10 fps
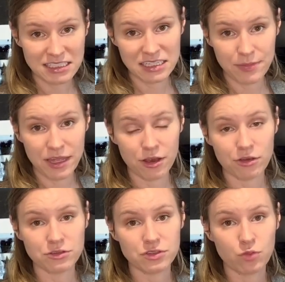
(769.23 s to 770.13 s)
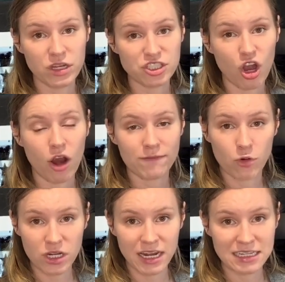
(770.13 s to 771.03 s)
tomatoes, which are
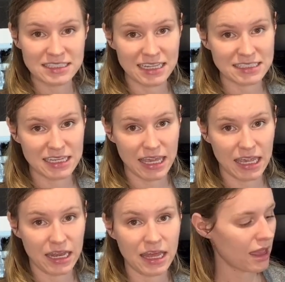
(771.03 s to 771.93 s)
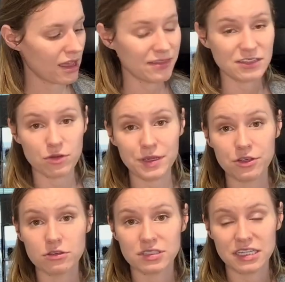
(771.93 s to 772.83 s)
49 cents a can, and these will be
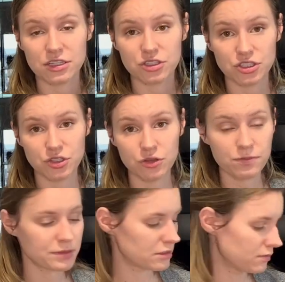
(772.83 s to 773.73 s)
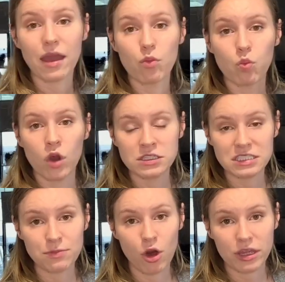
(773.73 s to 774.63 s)
used in soups. 1
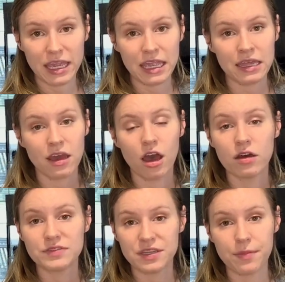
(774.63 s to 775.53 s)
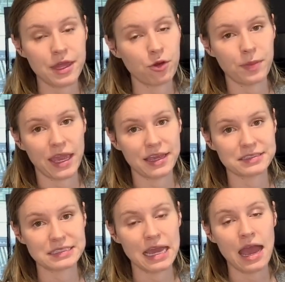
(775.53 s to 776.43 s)
small can of tomato
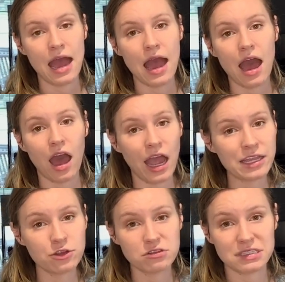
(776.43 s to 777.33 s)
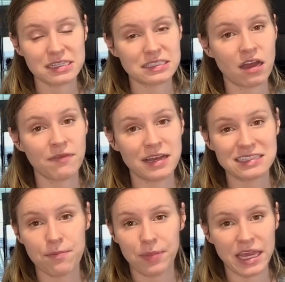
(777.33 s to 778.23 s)
paste. I use this stuff as
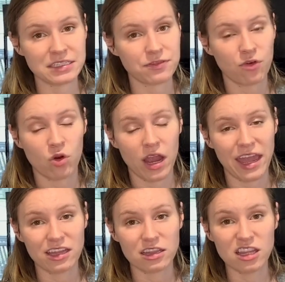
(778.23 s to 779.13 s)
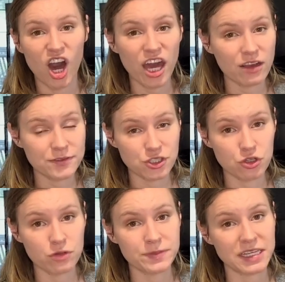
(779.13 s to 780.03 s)
a base for a lot of
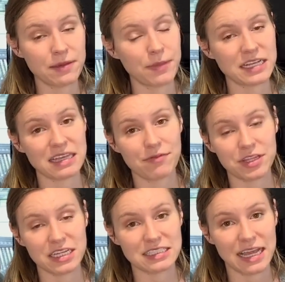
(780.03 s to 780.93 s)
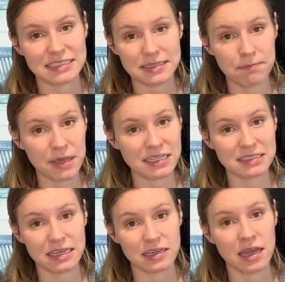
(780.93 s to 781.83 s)
soups. It makes everything taste
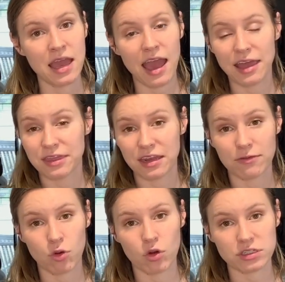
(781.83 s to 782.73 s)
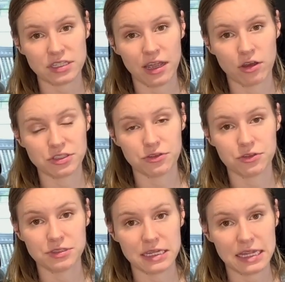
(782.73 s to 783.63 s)
amazing. And then of course, I also
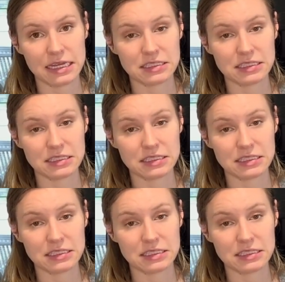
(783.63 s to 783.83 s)
use it in